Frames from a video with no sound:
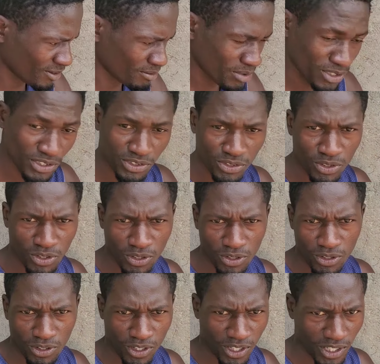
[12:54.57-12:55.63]
please
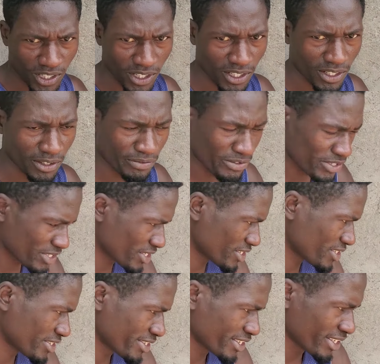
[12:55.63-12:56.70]
go
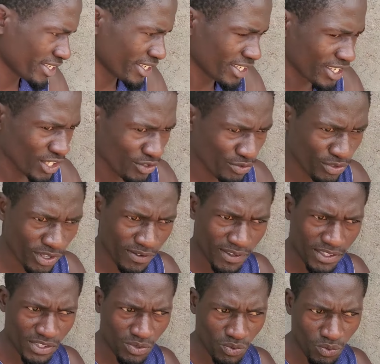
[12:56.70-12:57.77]
visit. If you
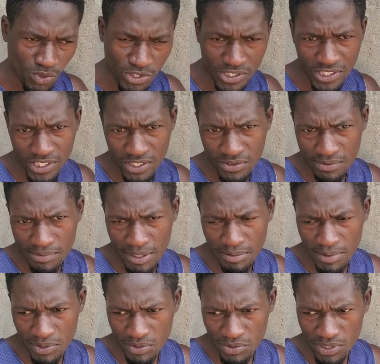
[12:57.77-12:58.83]
haven't watched it,
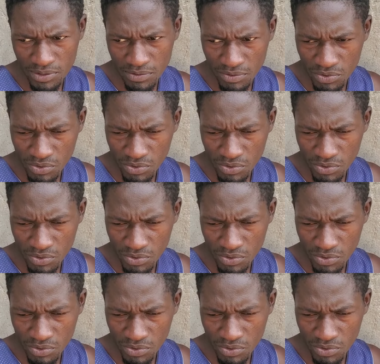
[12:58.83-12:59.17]
maybe to the